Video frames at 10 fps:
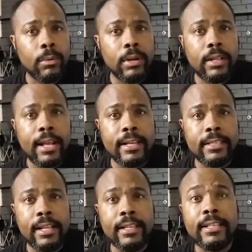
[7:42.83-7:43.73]

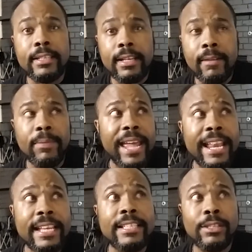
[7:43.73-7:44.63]
Realize that
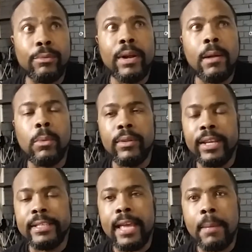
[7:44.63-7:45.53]
that is the realm where
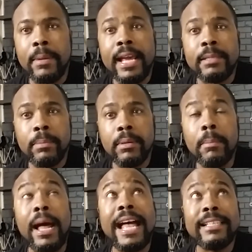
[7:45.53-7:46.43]
things happen.
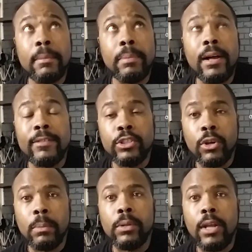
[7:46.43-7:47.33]
As above,
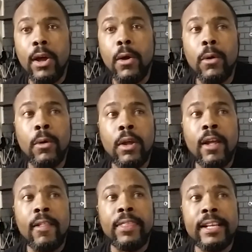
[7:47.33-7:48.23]
so below.
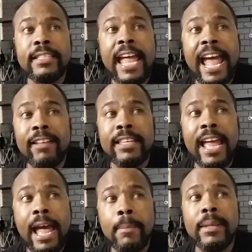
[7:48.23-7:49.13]
Things have to
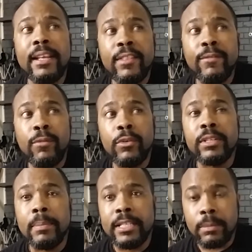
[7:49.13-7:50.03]
happen in the
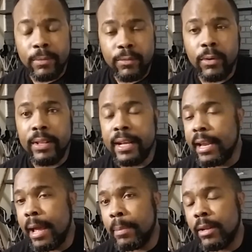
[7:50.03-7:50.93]
fourth dimension before they
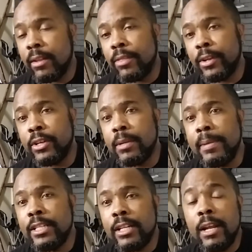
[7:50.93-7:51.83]
can happen in the third
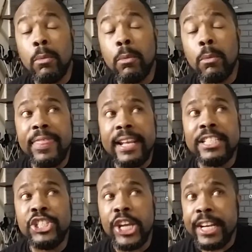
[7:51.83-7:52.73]
dimension. And when
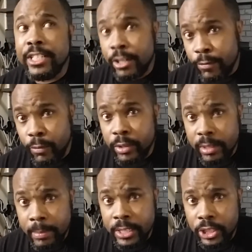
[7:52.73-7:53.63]
things change in the
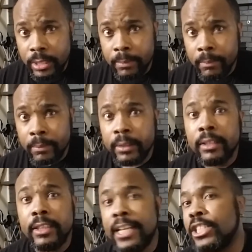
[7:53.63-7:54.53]
fourth dimension,
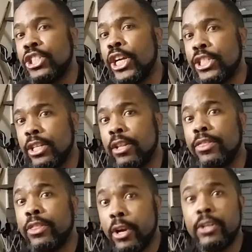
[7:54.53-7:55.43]
things change in
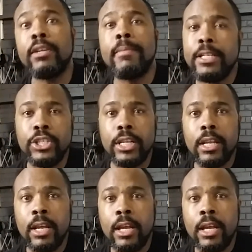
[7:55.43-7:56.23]
the third dimension.